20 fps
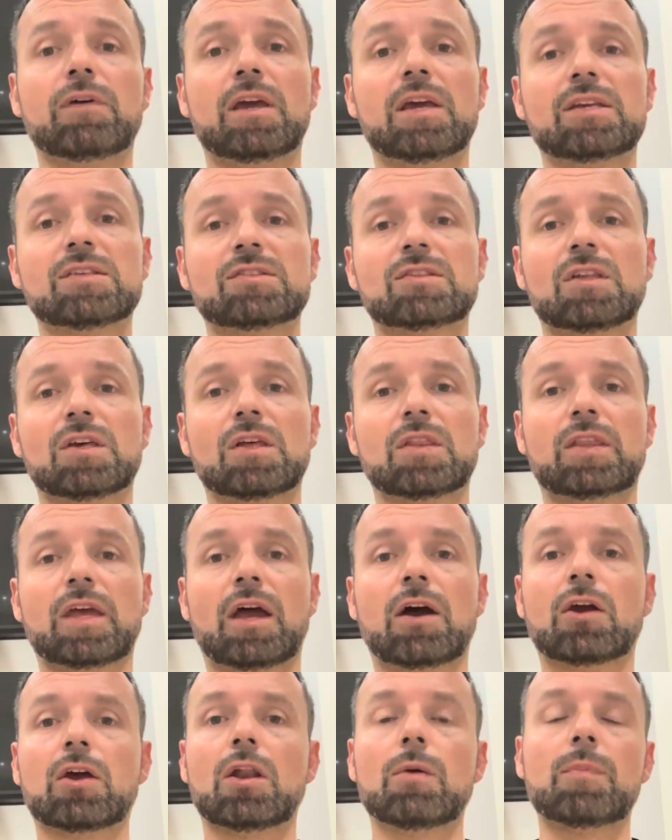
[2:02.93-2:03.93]
is that they
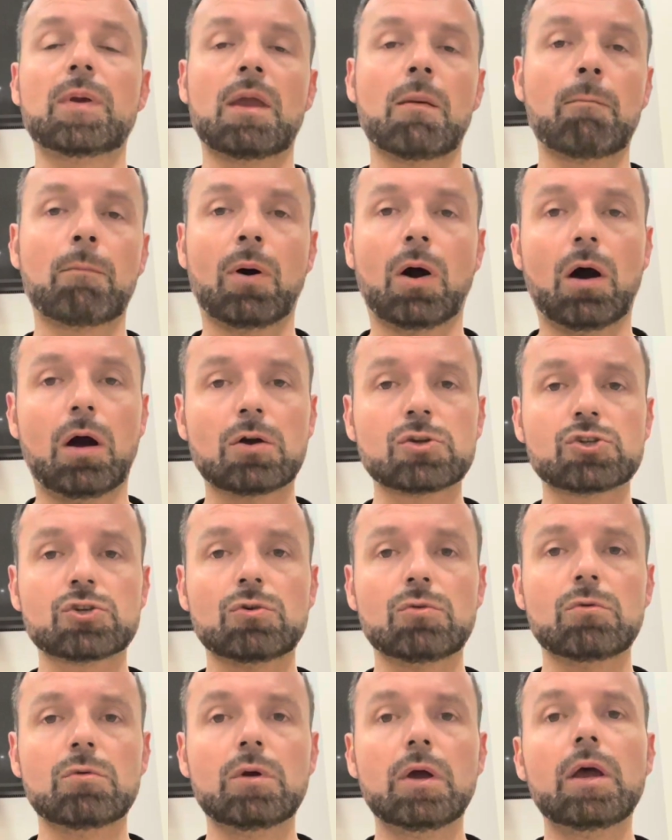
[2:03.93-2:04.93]
are going to be
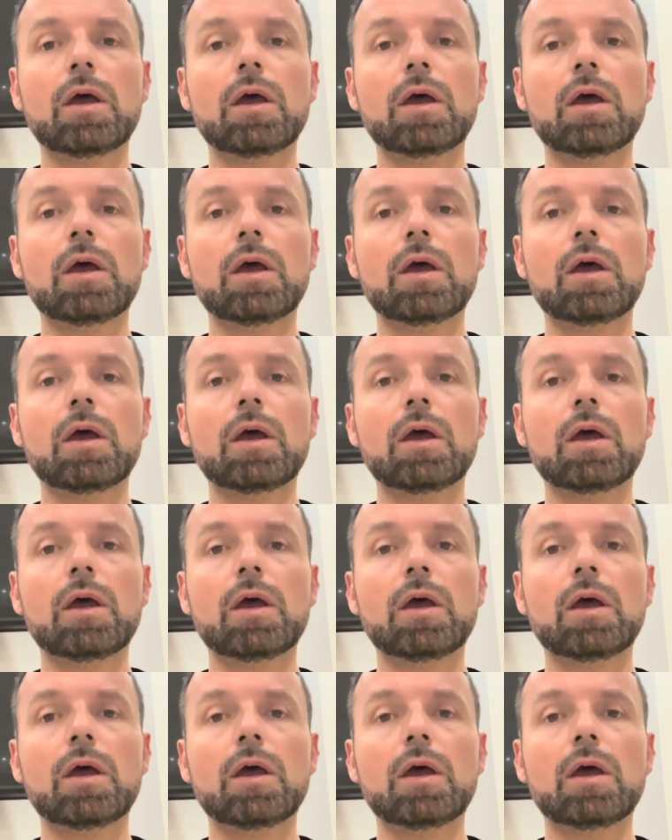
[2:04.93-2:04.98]
impartial,